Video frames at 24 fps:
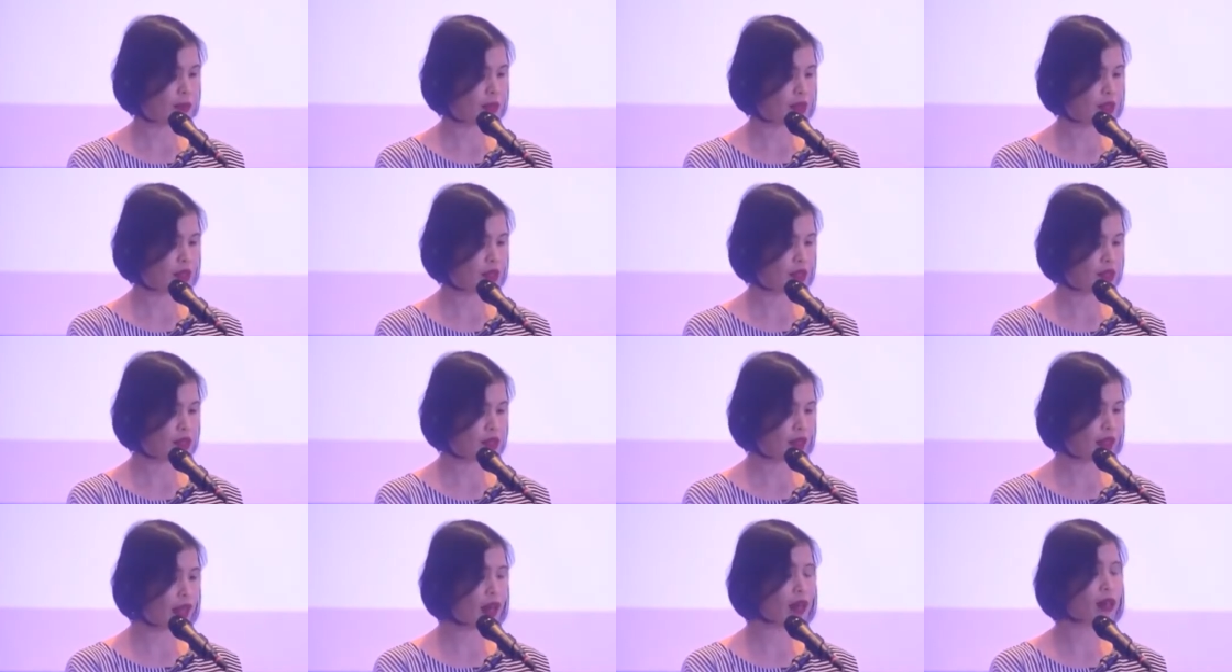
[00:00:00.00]

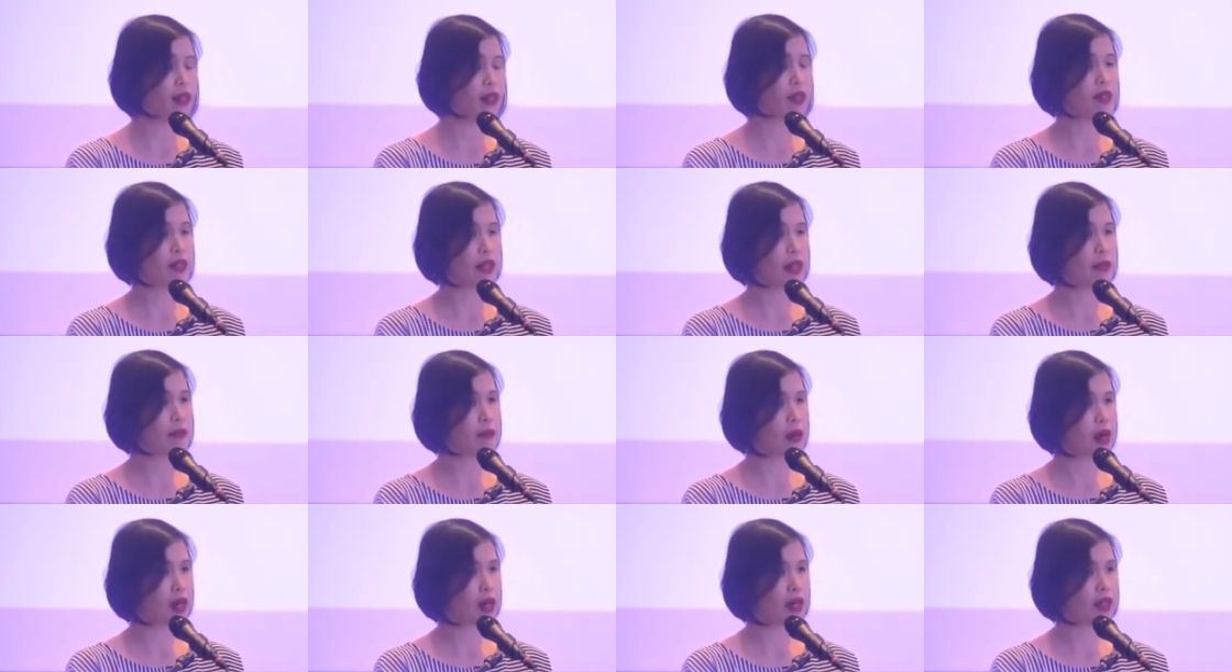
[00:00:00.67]
because they are the same
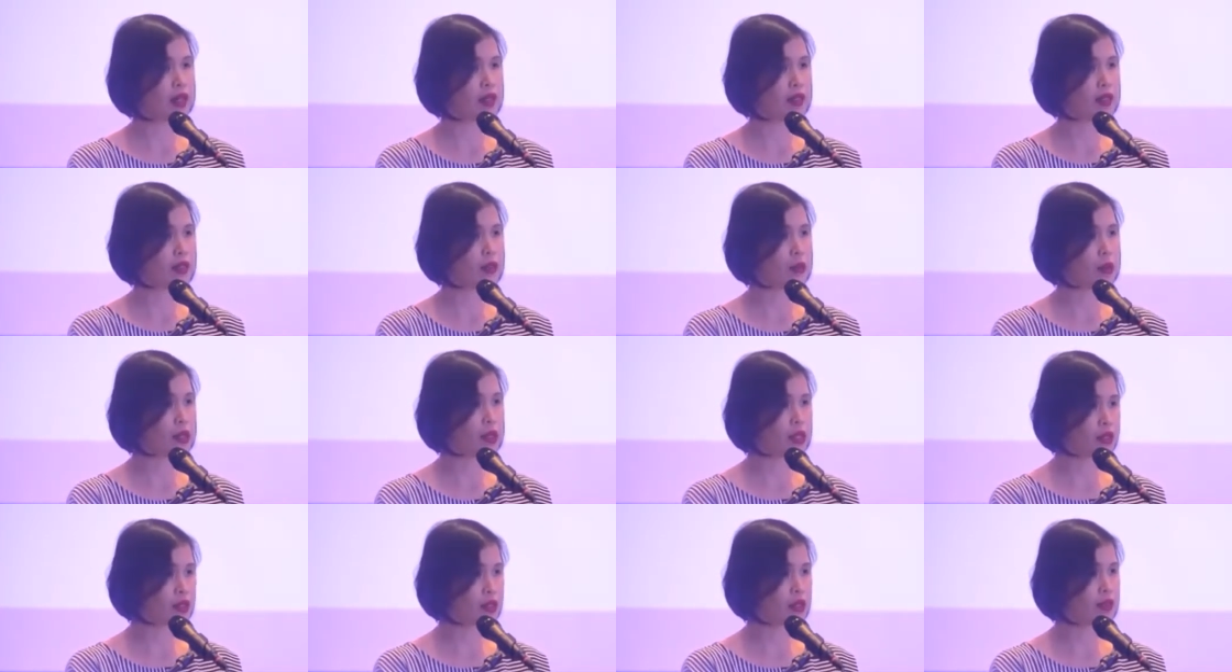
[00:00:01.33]
market that we
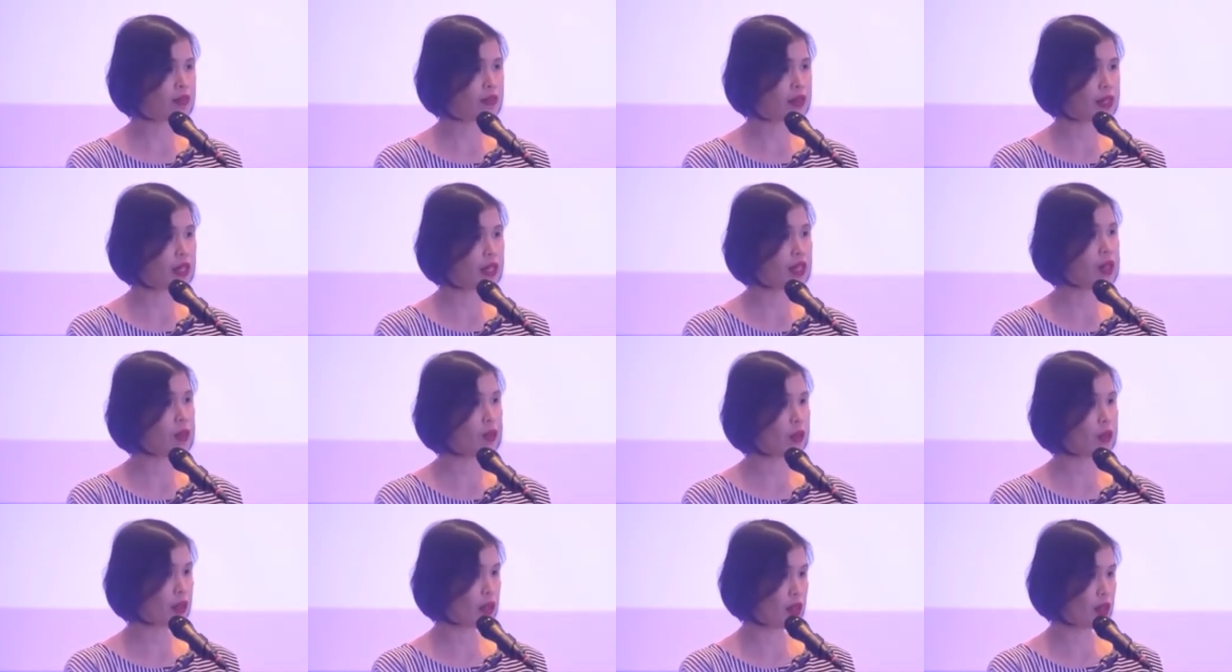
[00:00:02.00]
serve in our
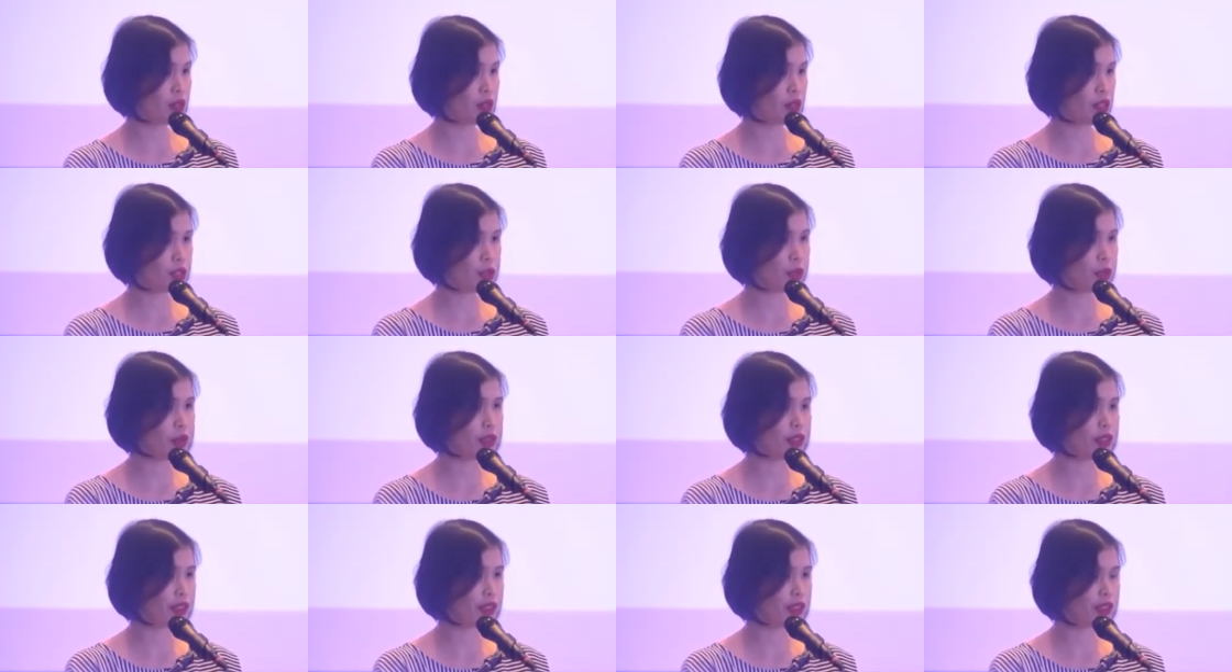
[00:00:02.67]
Wilcon
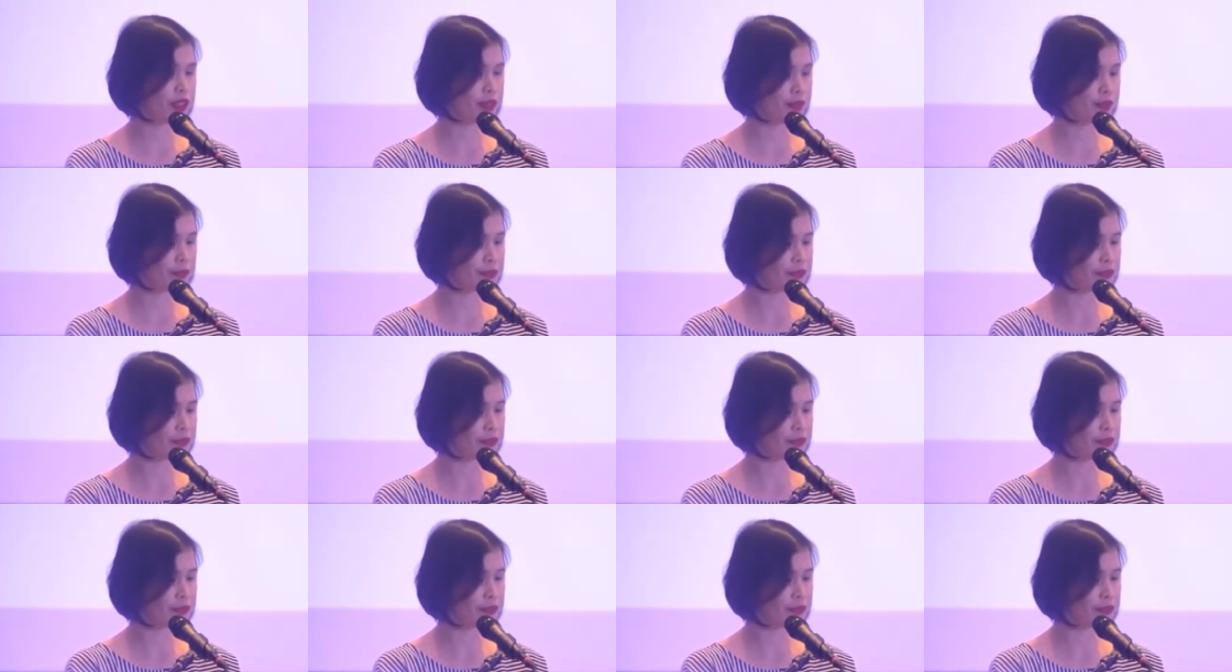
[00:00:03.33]
stores.